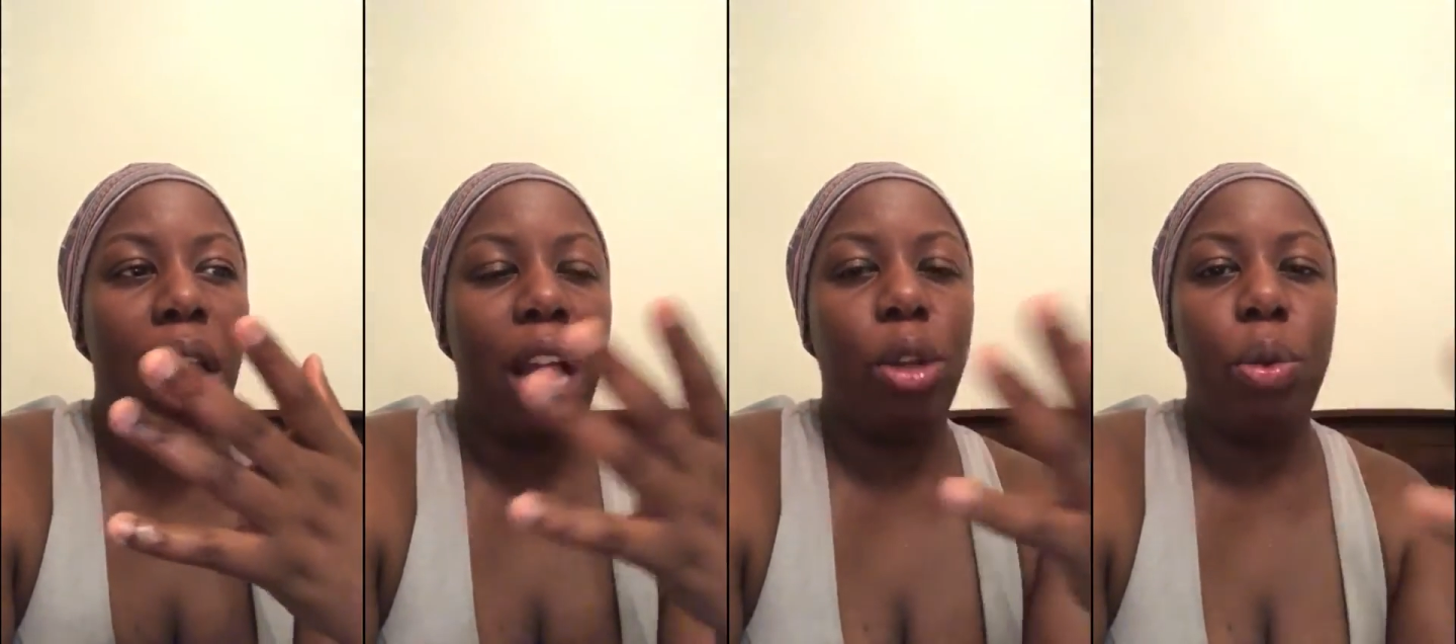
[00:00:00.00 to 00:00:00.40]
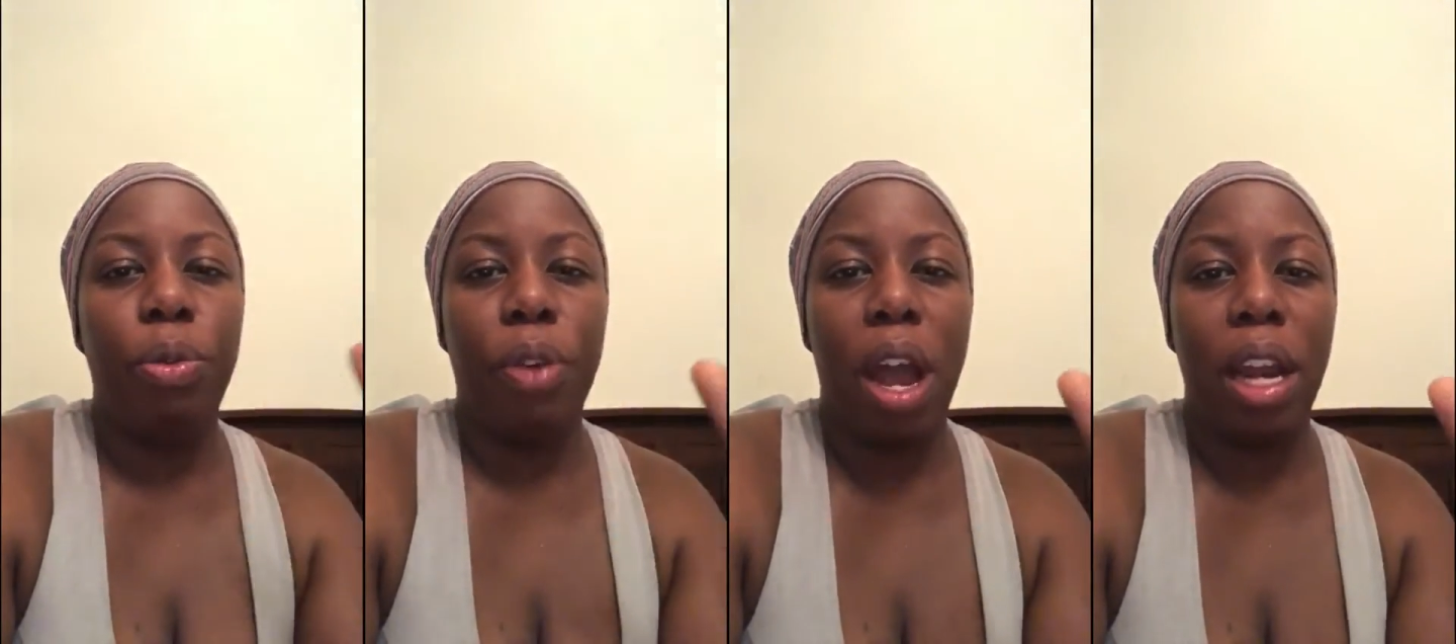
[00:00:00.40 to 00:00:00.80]
I do
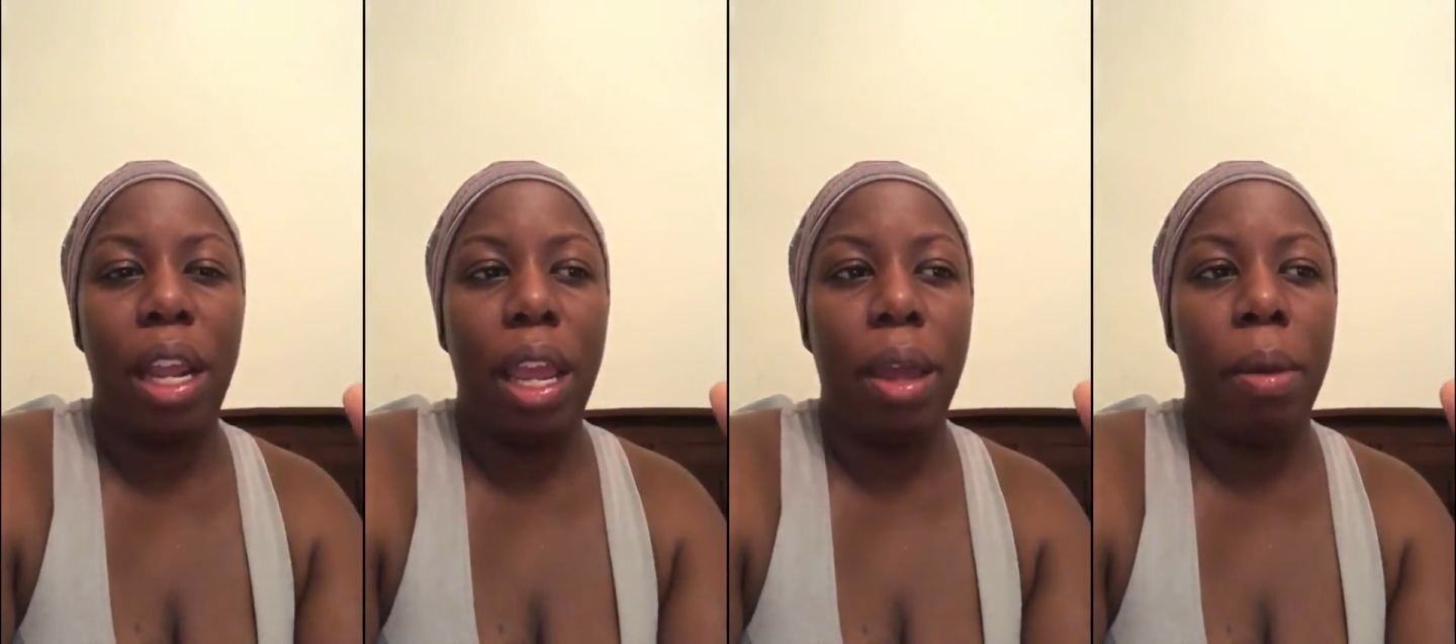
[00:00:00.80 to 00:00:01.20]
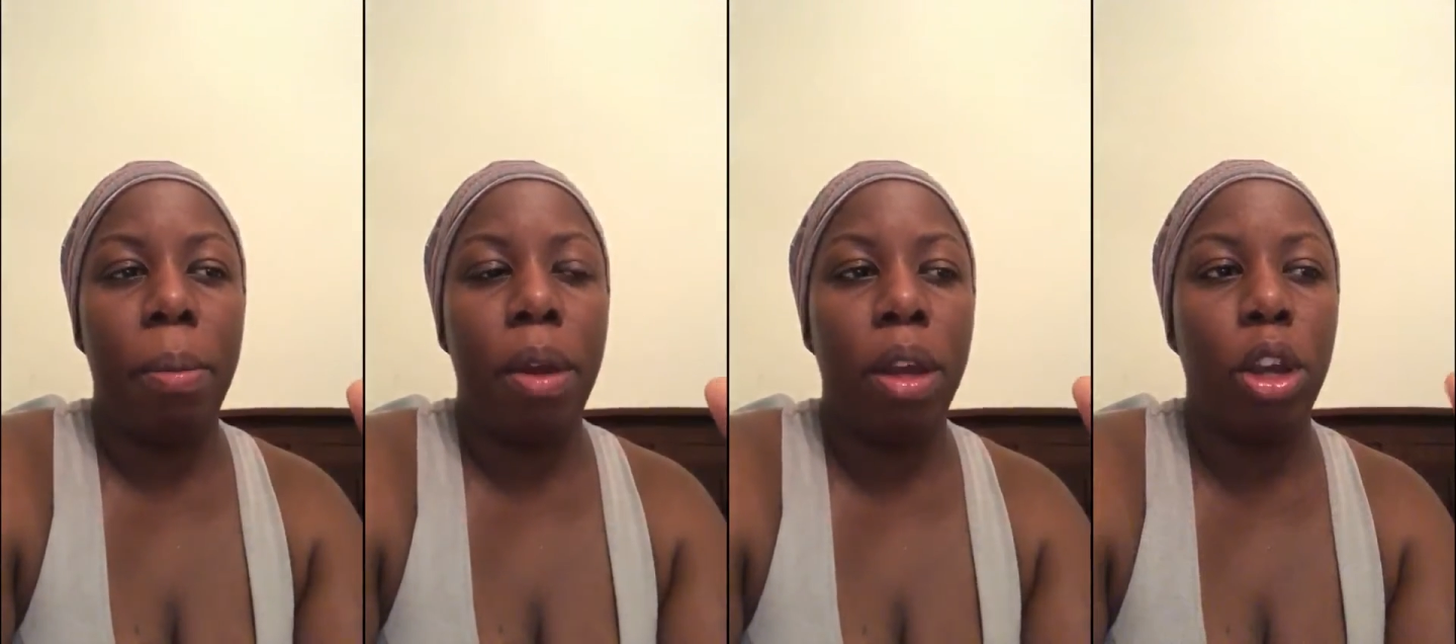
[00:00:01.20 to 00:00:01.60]
find
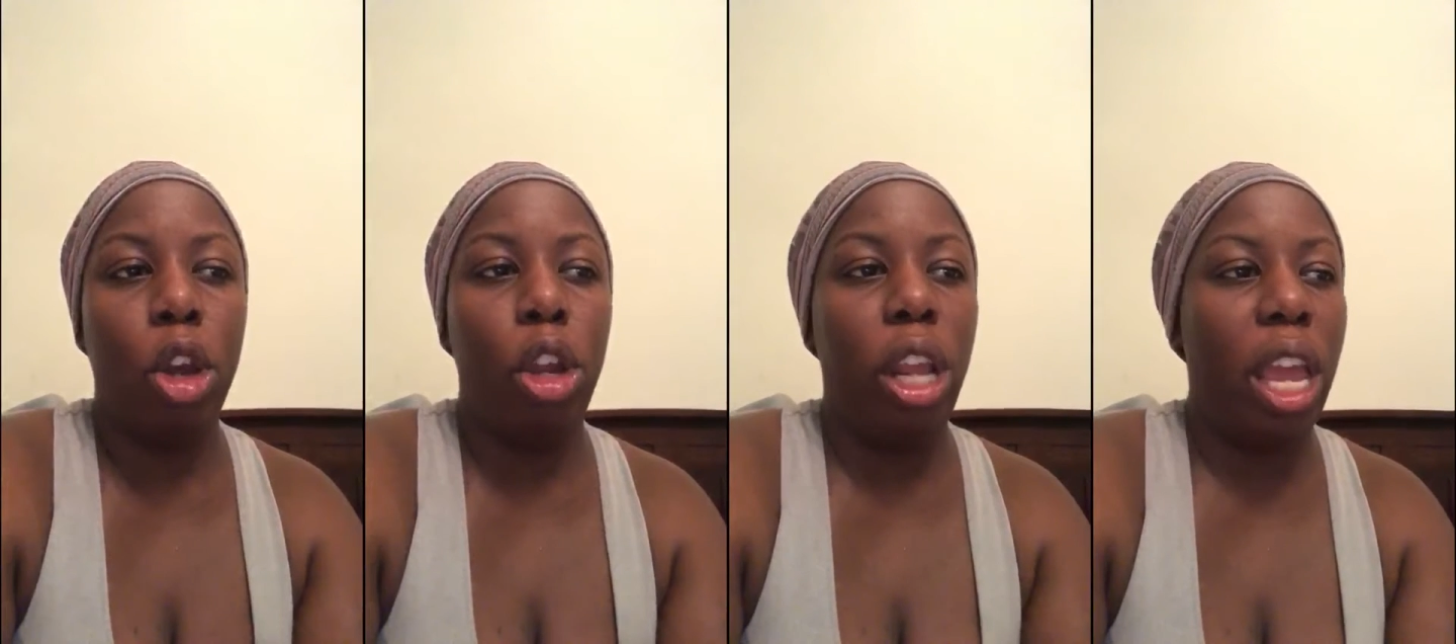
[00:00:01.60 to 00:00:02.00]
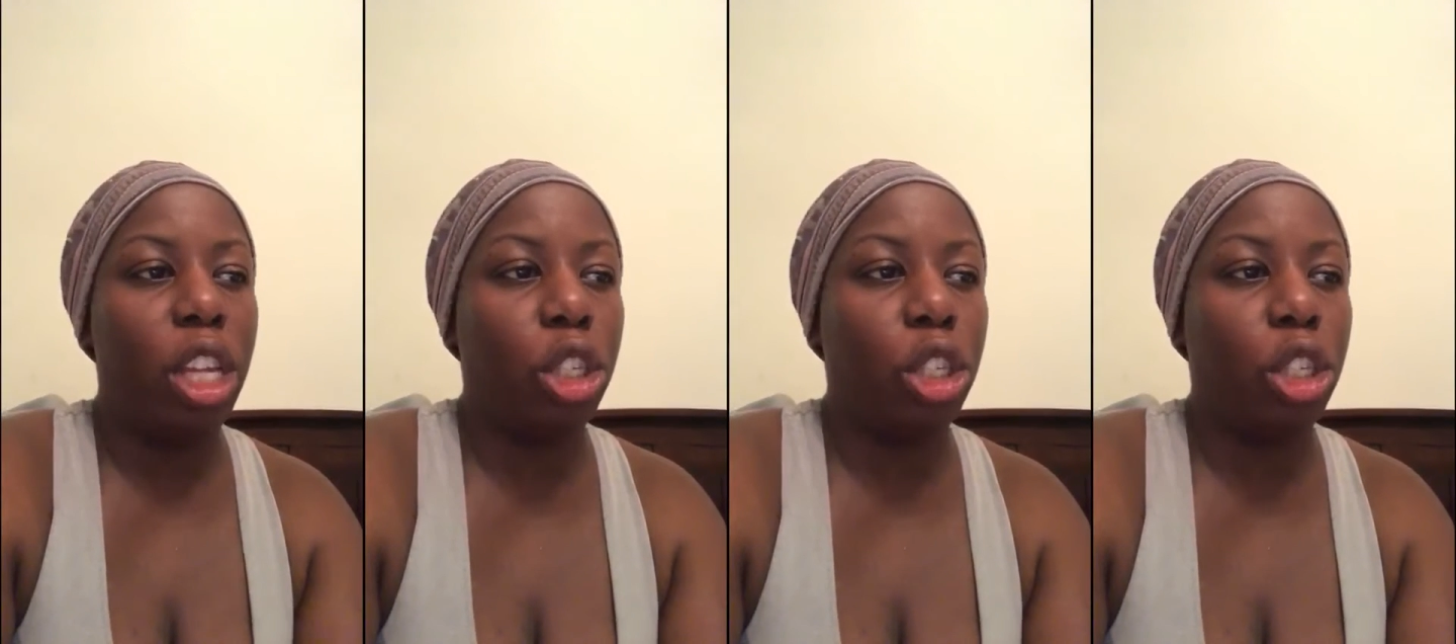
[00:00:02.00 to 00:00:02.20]
him in